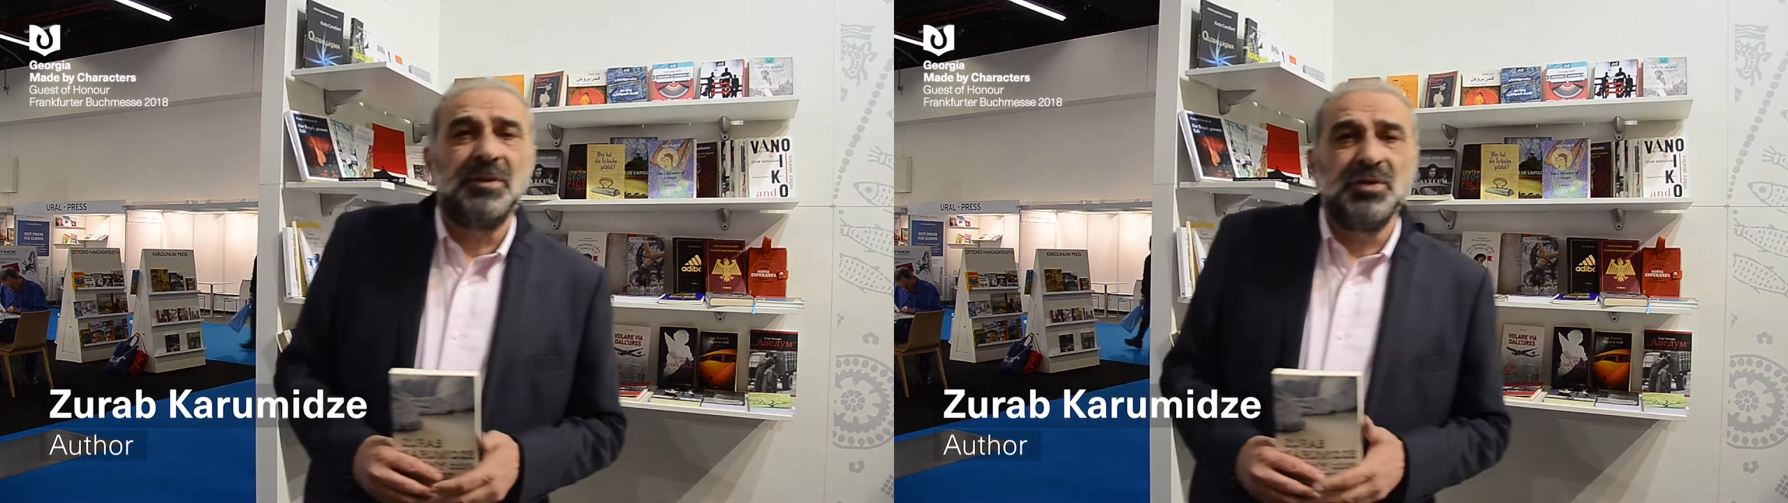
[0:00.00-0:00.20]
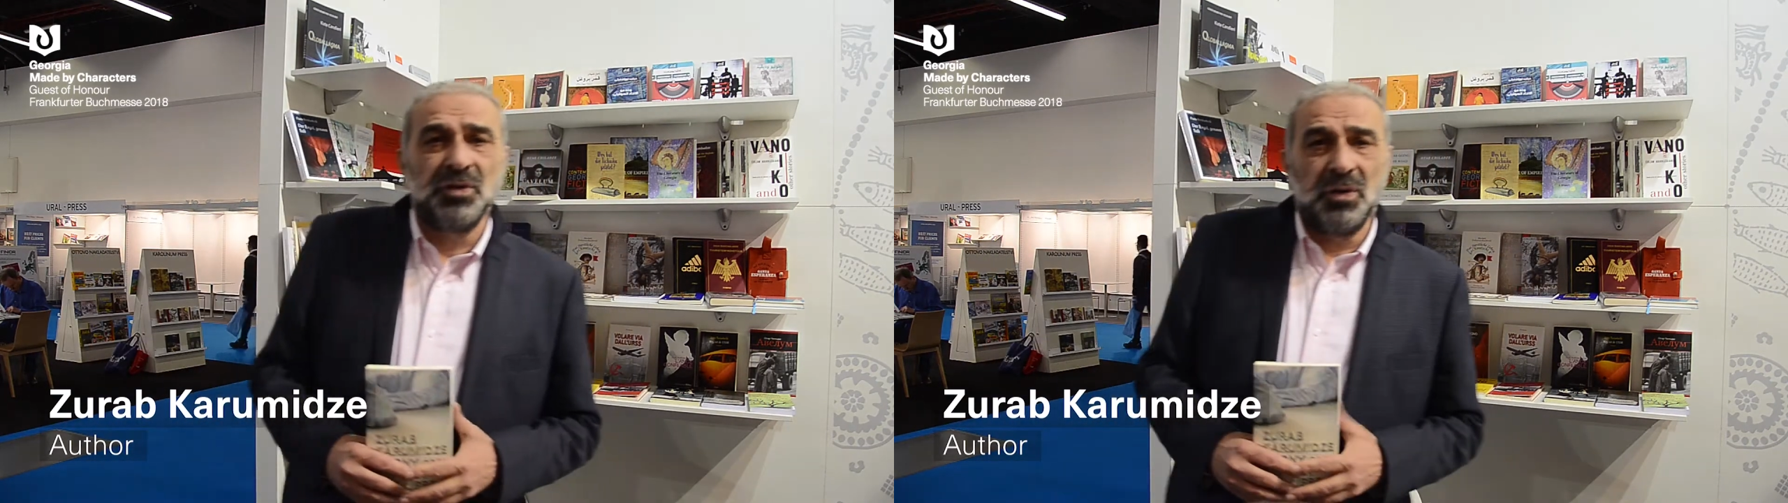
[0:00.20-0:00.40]

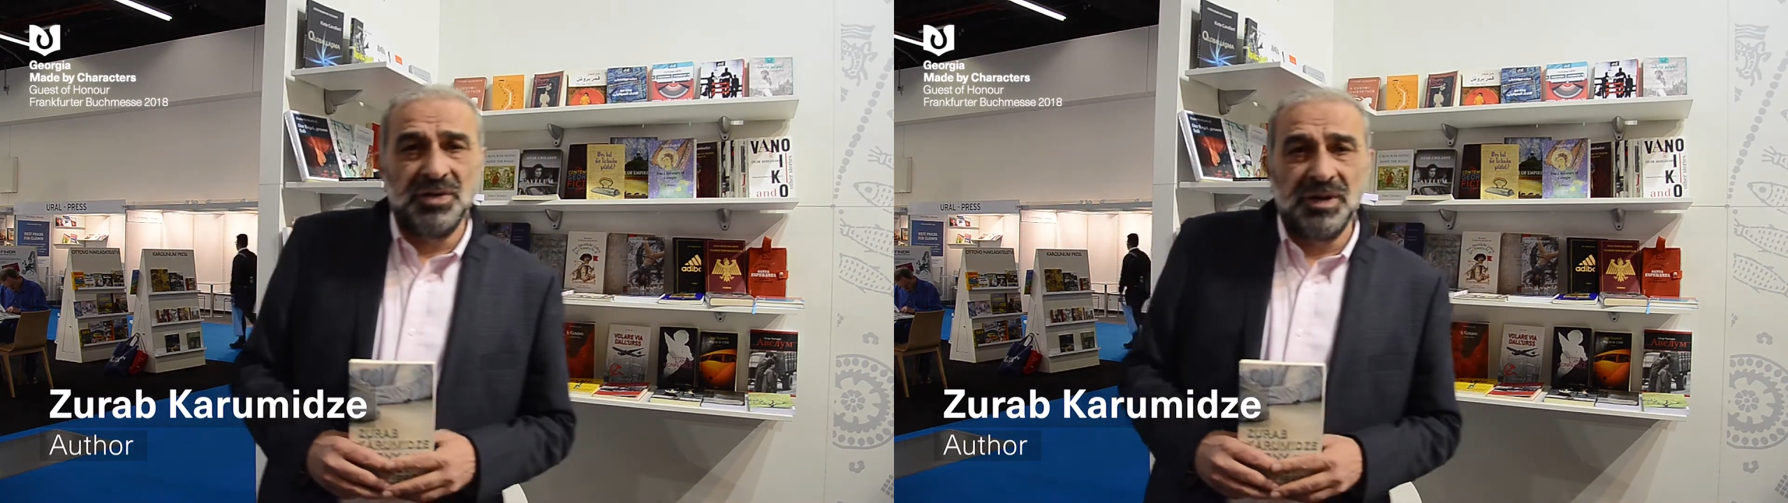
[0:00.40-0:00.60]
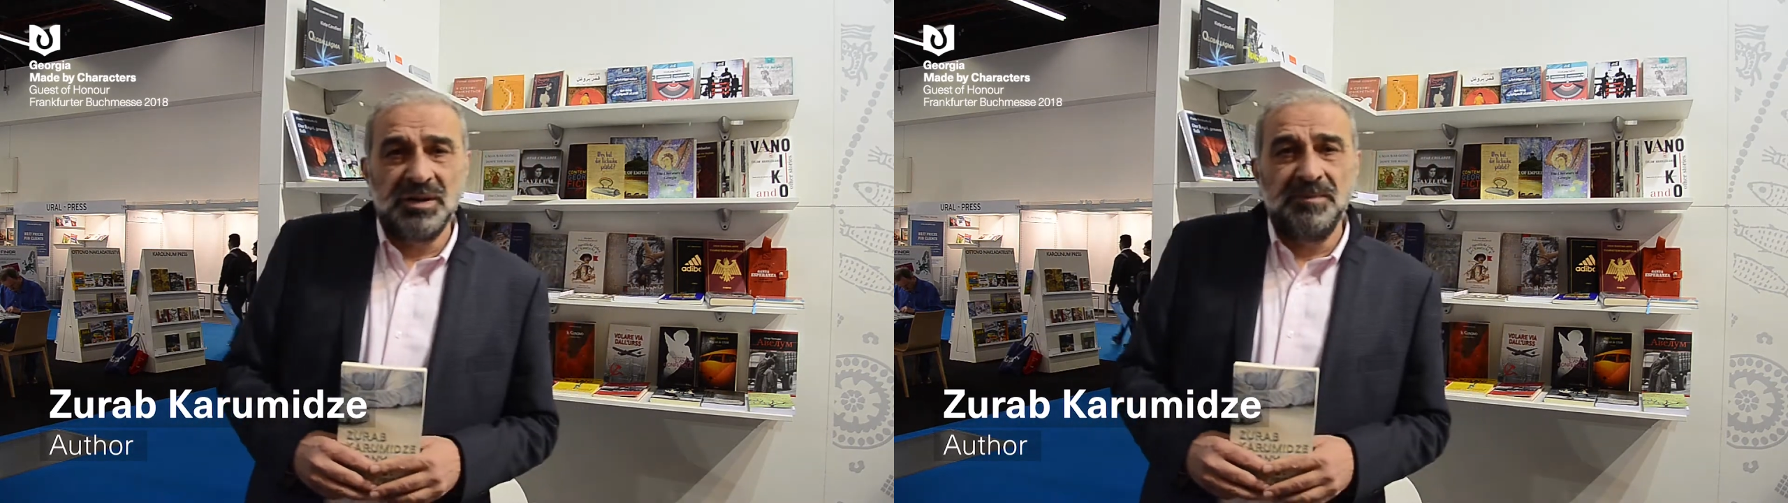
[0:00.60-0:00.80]
for
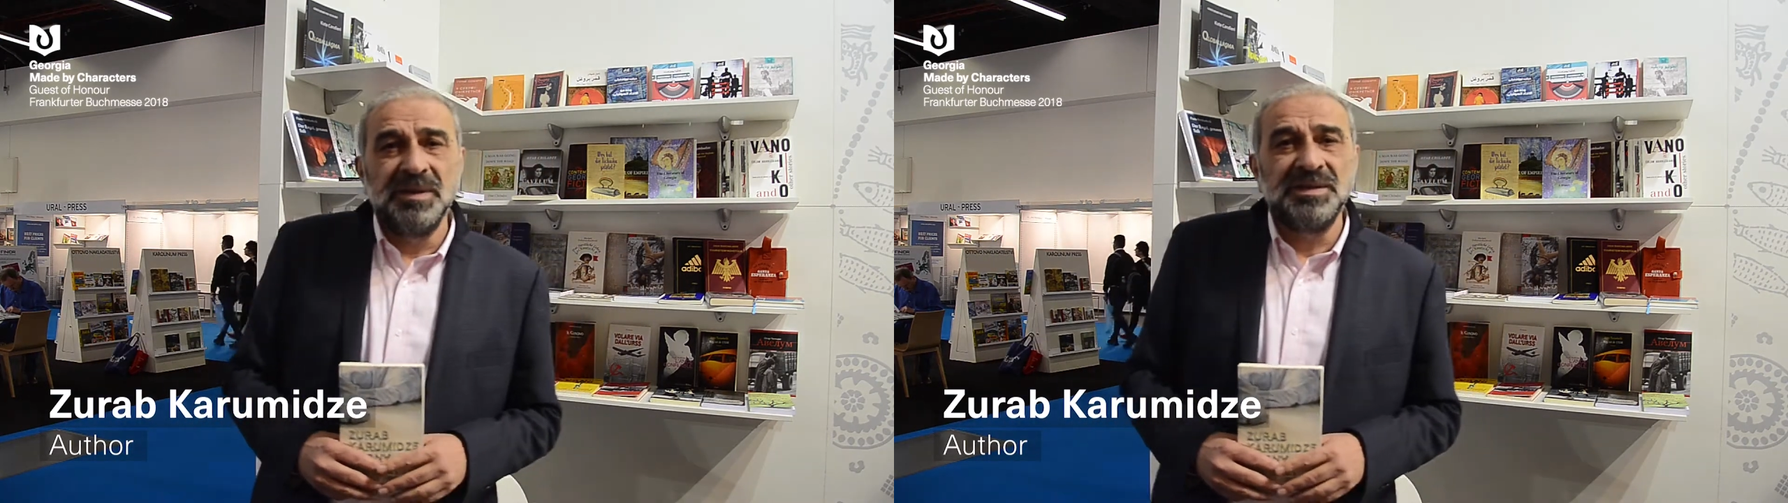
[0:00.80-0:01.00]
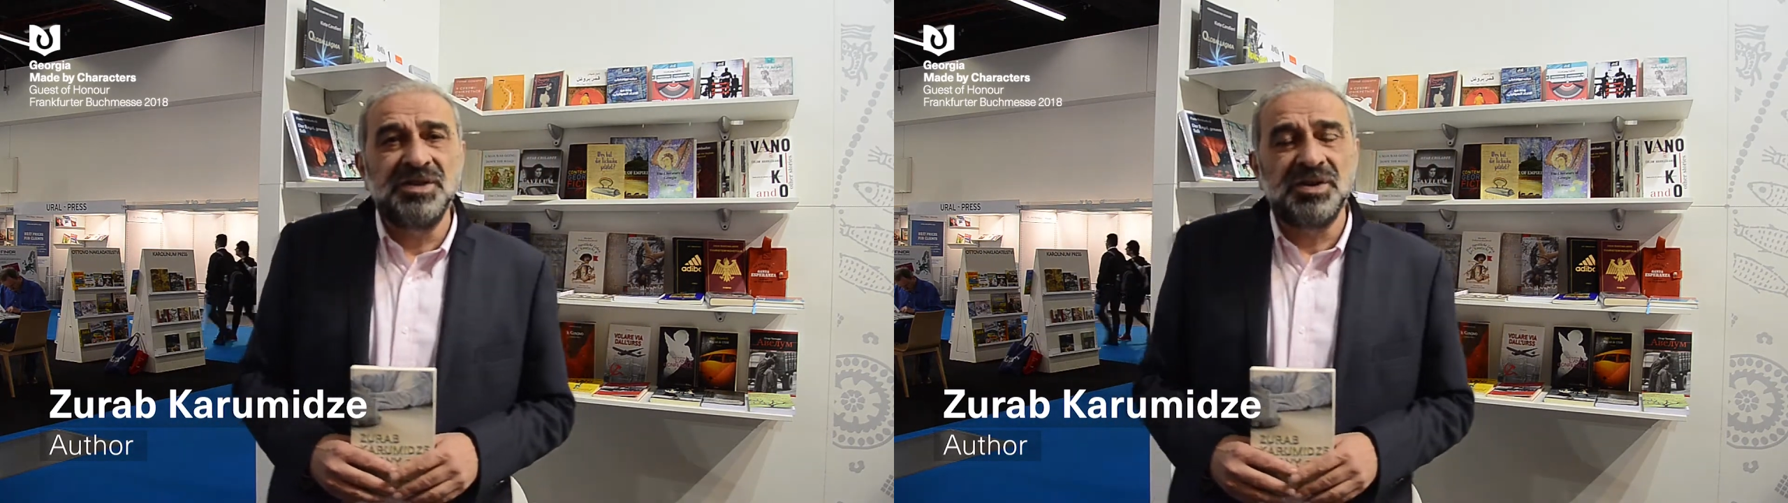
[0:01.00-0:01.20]
Georgia to
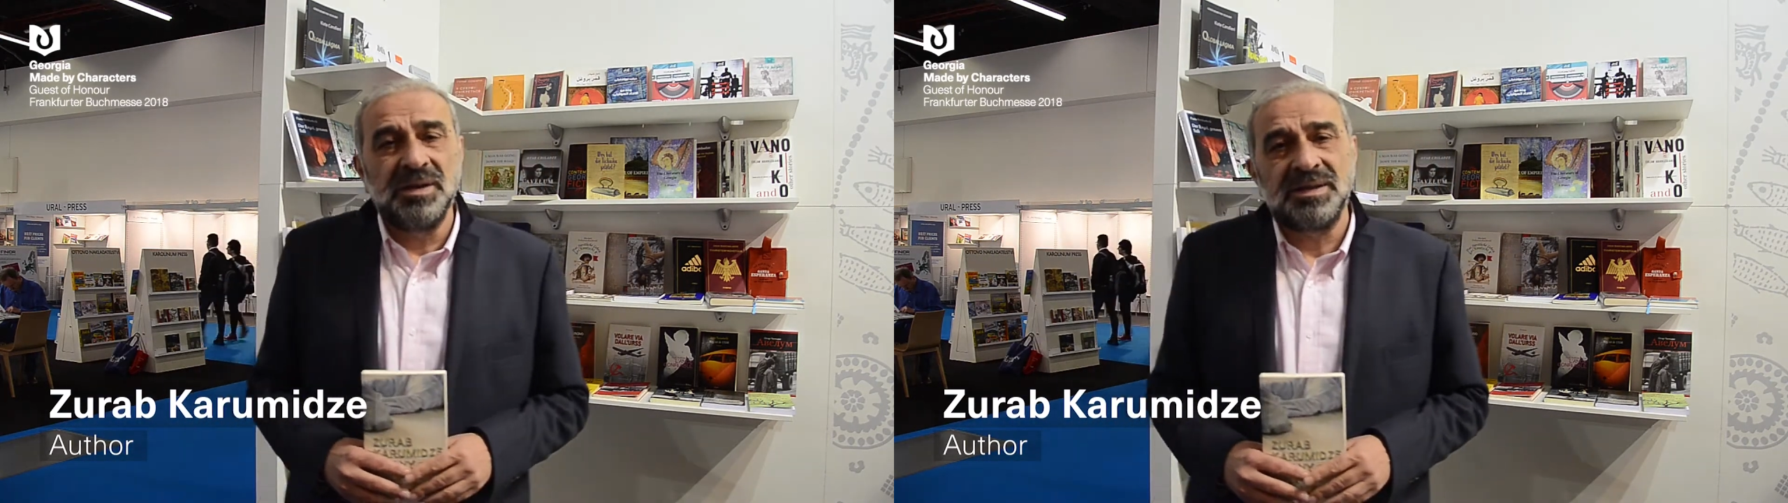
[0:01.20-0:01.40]
position